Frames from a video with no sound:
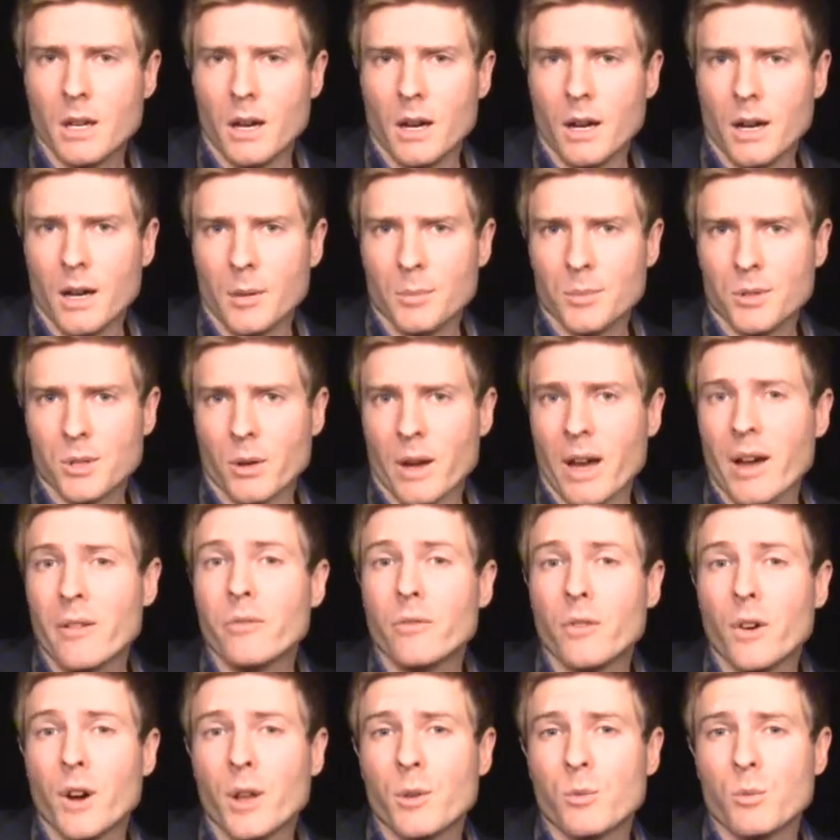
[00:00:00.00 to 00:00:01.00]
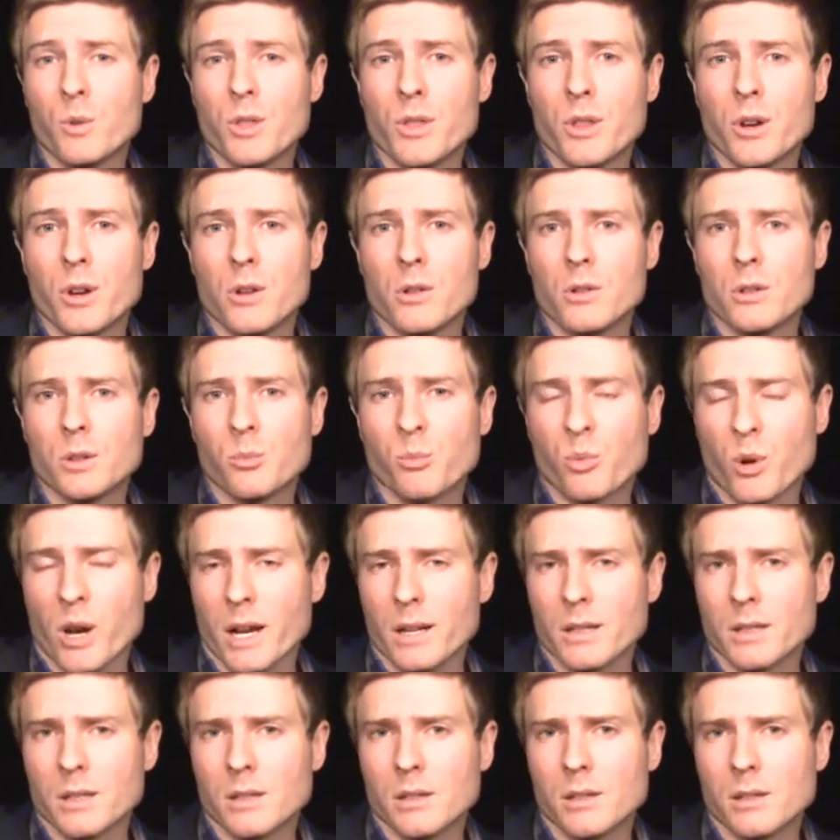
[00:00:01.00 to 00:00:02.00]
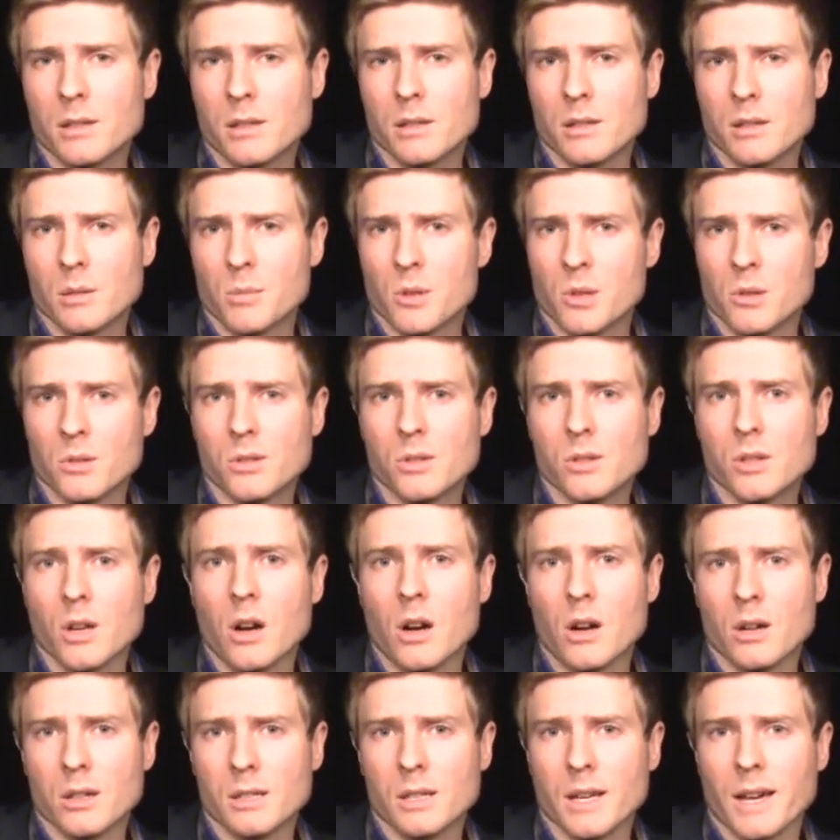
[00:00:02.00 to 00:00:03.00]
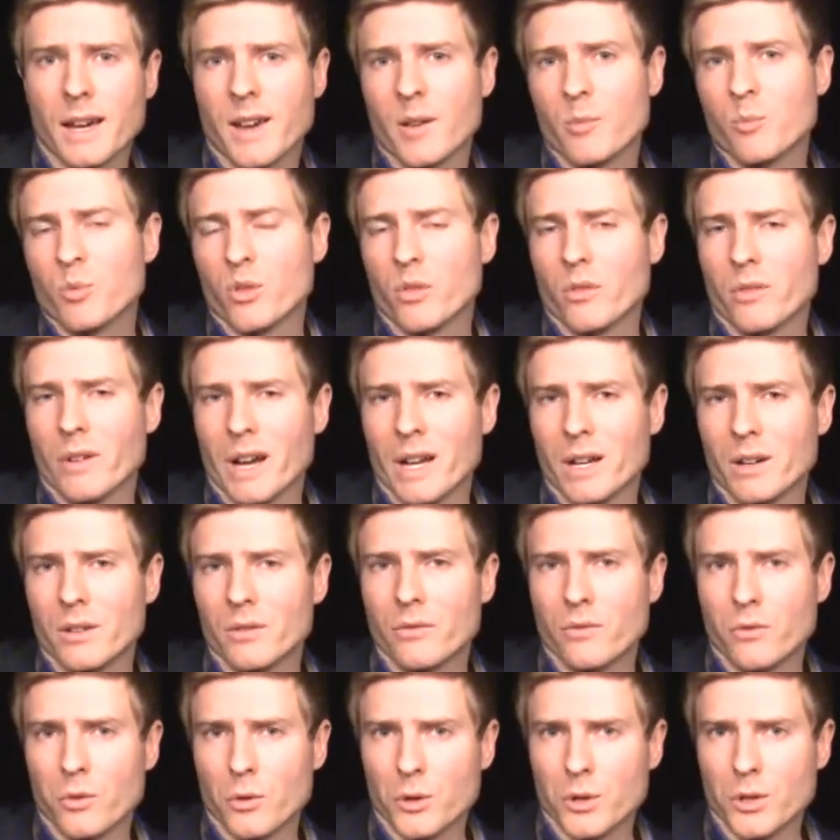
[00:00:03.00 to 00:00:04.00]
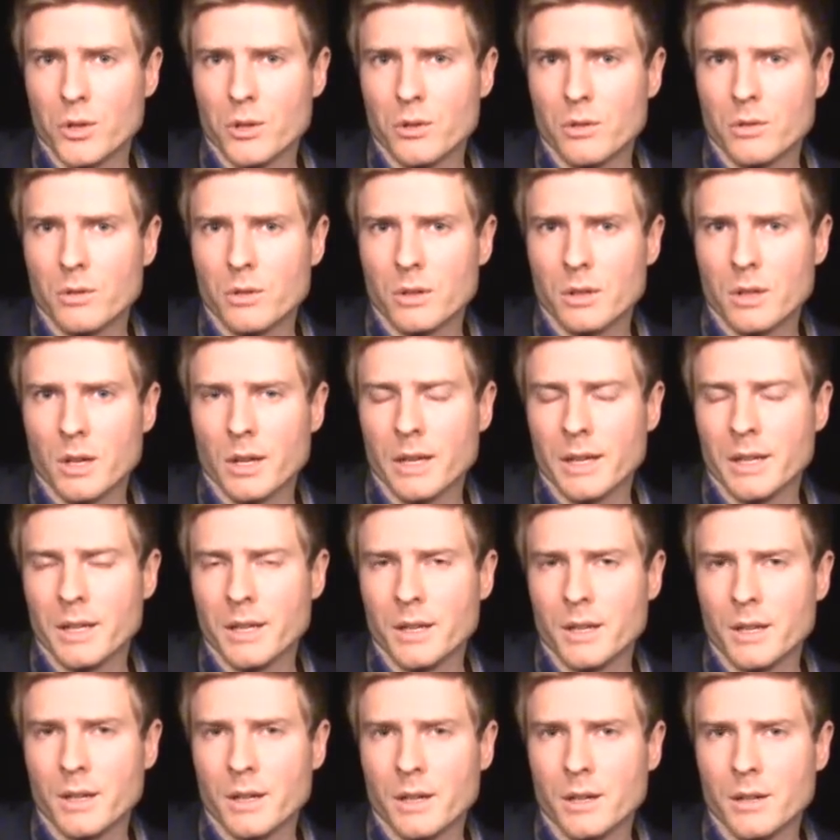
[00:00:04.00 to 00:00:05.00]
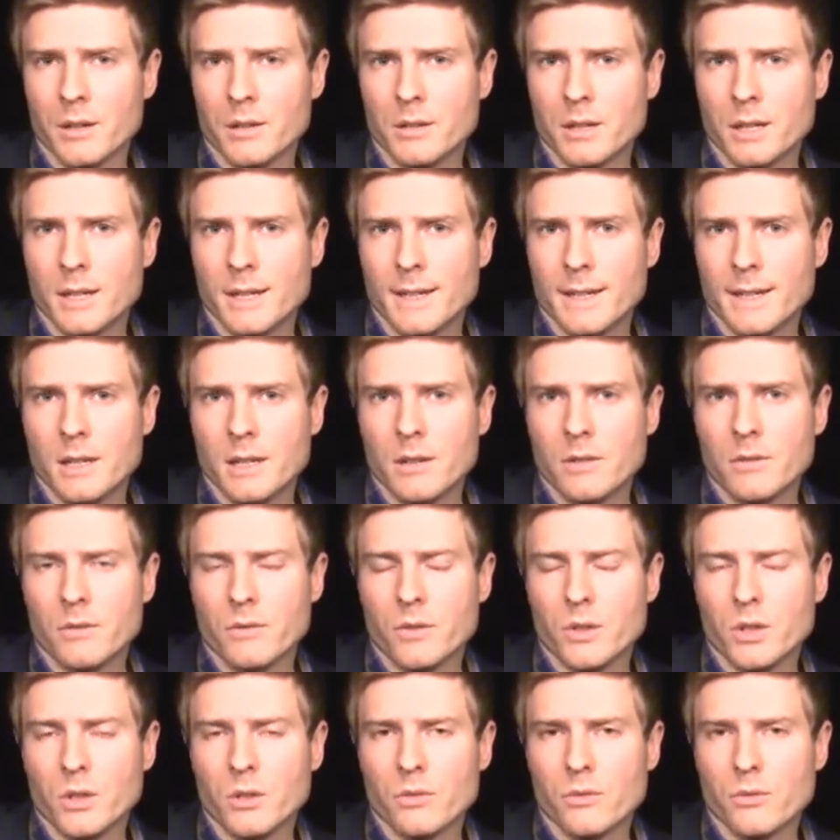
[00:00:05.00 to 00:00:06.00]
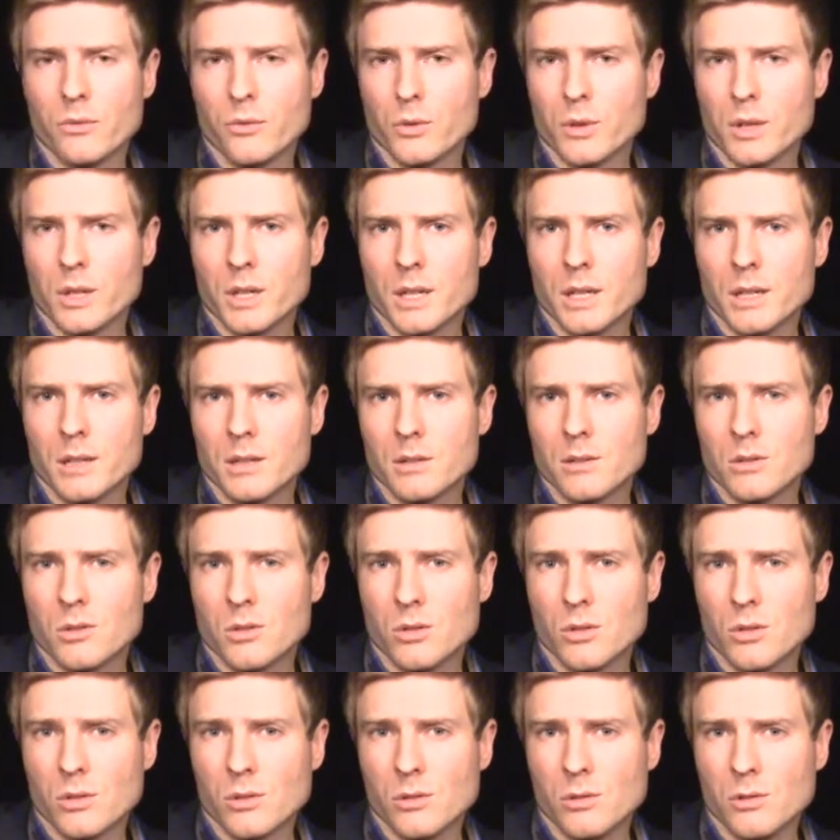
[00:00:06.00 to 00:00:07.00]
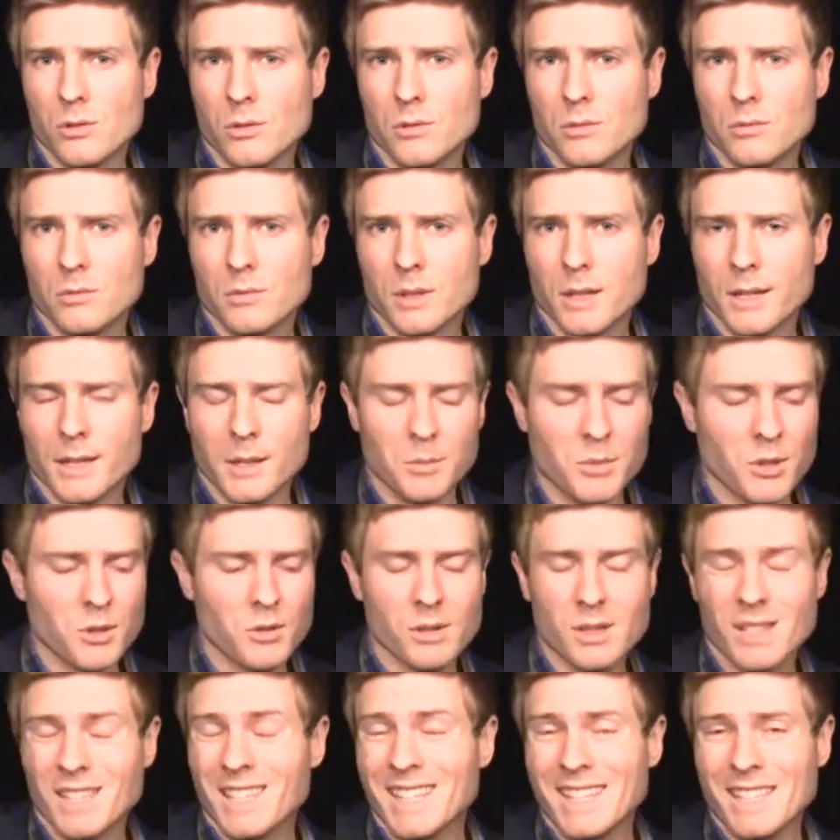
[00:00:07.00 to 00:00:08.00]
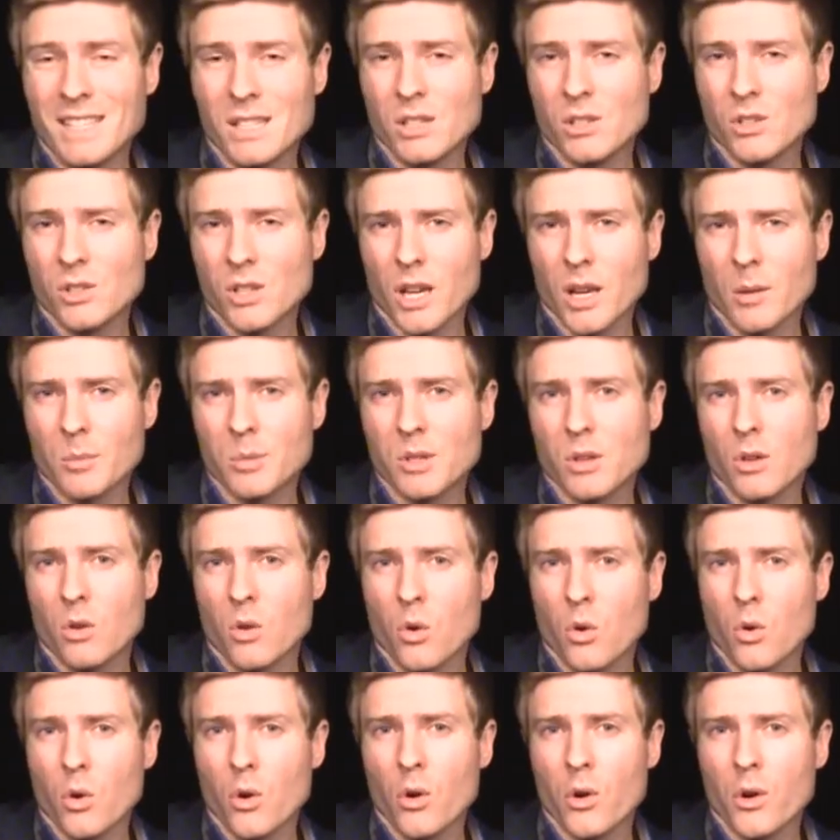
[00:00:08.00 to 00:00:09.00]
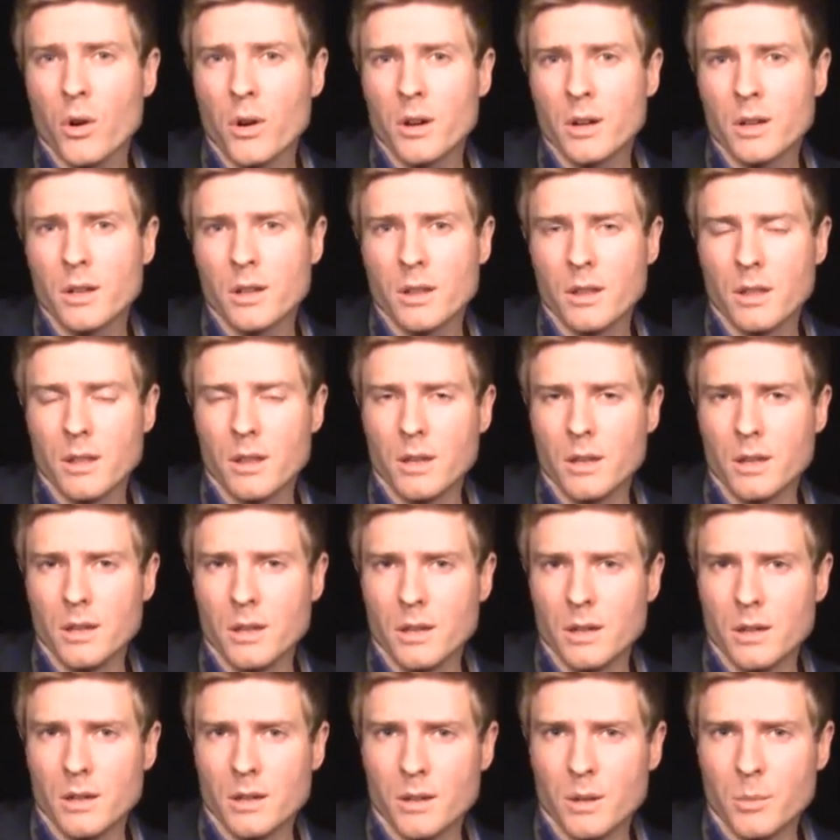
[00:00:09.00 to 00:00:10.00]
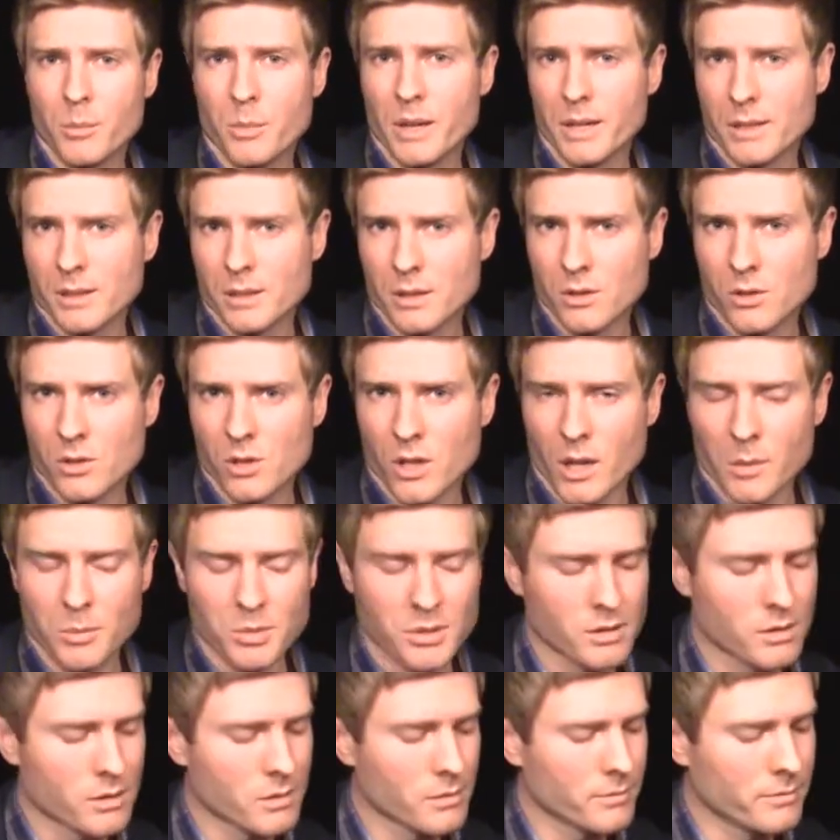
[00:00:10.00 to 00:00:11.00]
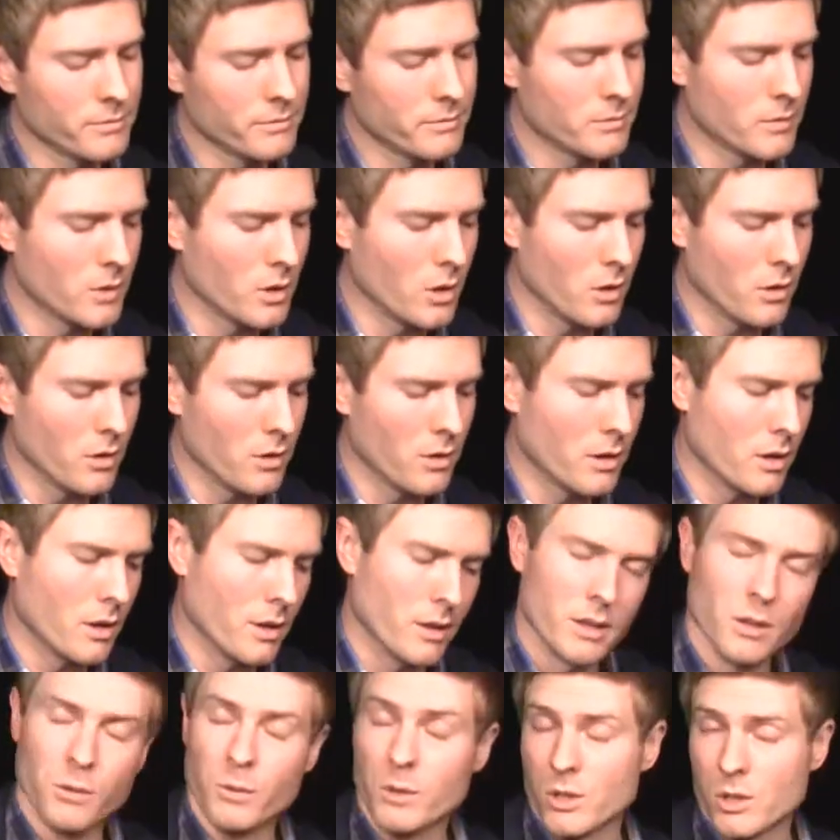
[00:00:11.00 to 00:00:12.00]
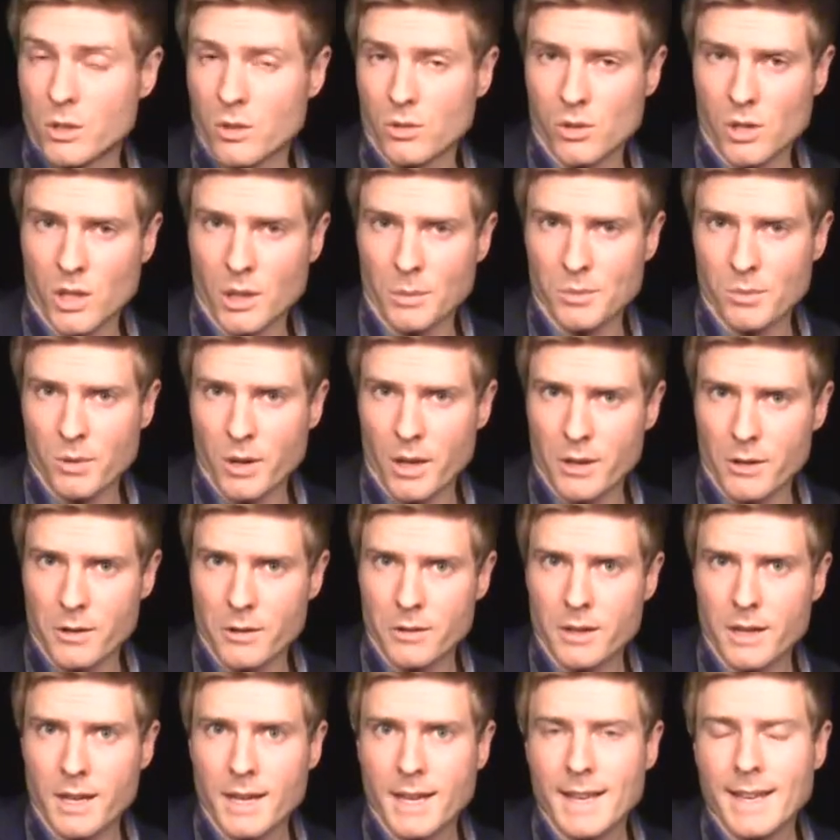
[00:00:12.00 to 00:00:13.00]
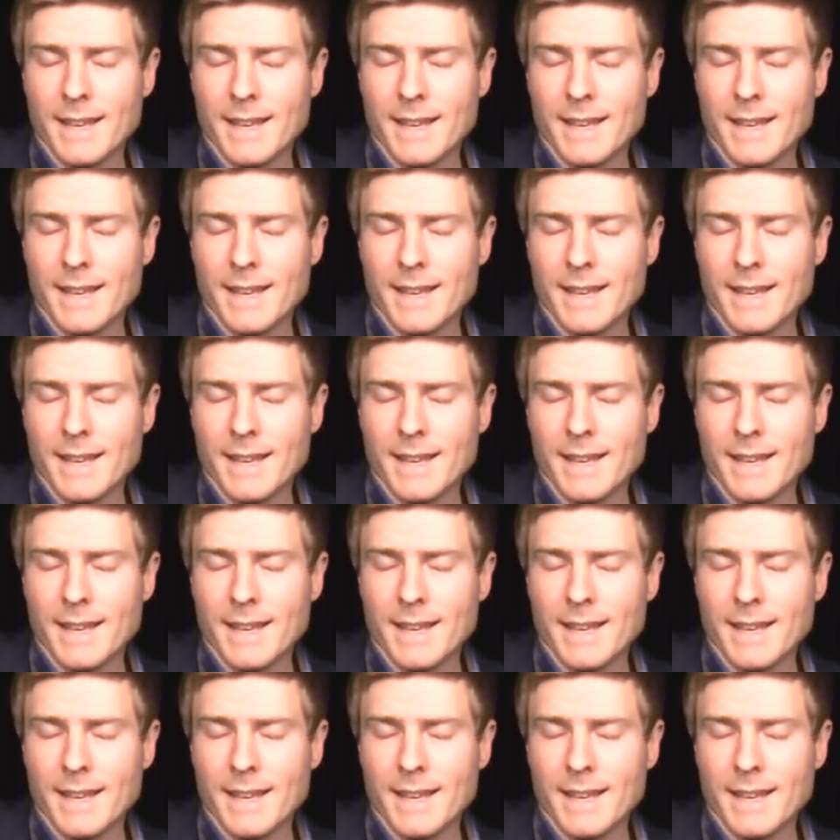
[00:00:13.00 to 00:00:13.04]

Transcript: So have fun with those, practice some of those songs that I have provided for you, and feel free to use the easy shapes or the basic shapes, or the original shapes rather.